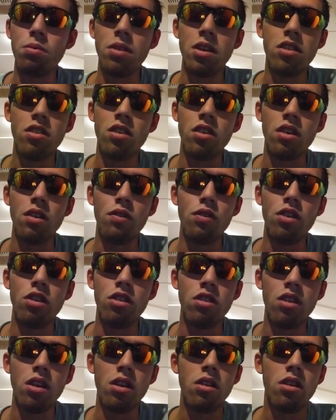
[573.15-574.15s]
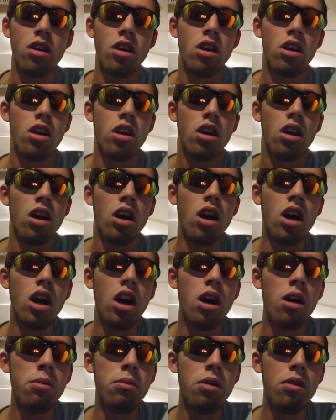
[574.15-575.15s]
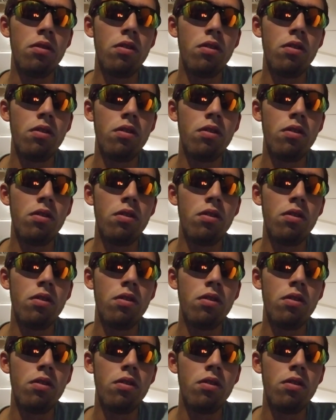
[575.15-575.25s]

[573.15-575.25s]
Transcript: It's so confusing. Um,